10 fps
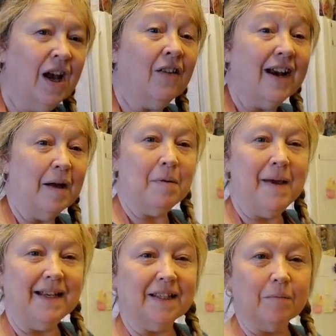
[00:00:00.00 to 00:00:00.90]
All right, I'm
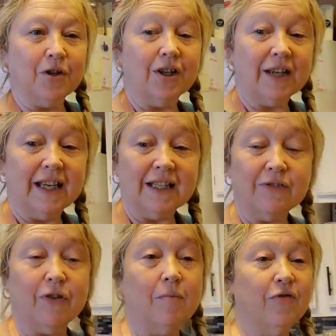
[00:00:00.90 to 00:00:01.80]
gonna make some
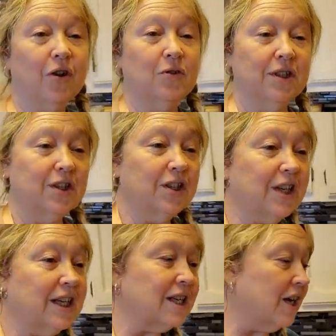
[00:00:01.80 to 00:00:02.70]
cookies from frozen
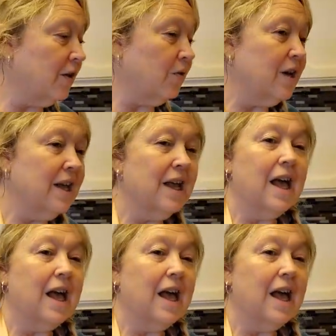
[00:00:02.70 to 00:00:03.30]
cookie dough.